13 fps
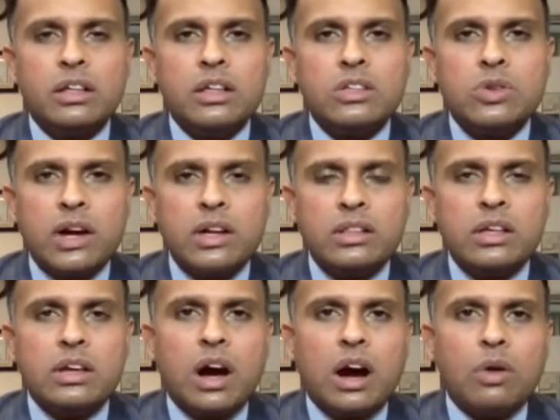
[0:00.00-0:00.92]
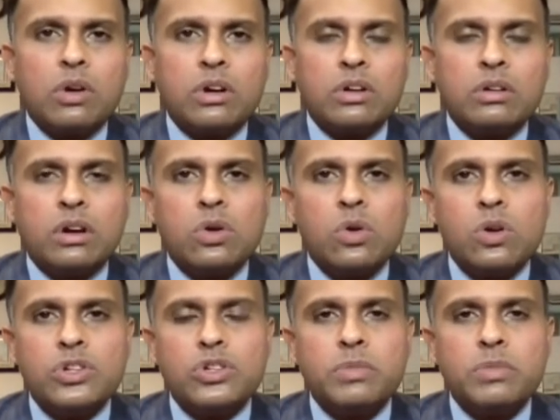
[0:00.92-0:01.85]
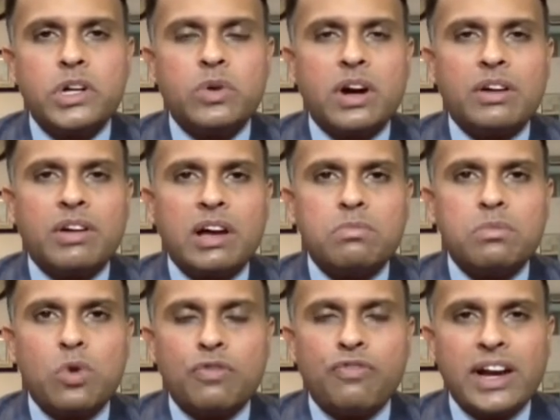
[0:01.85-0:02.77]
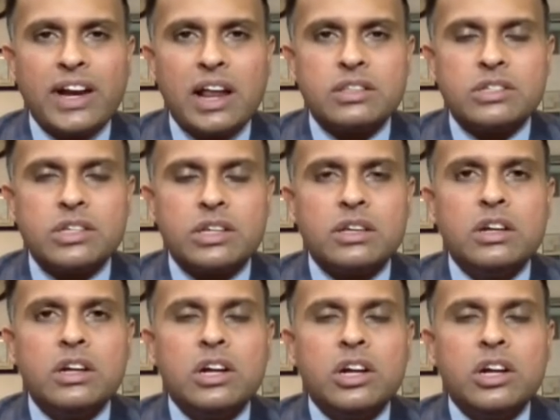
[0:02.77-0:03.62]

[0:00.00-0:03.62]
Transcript: So I think our goal should be to attract more financing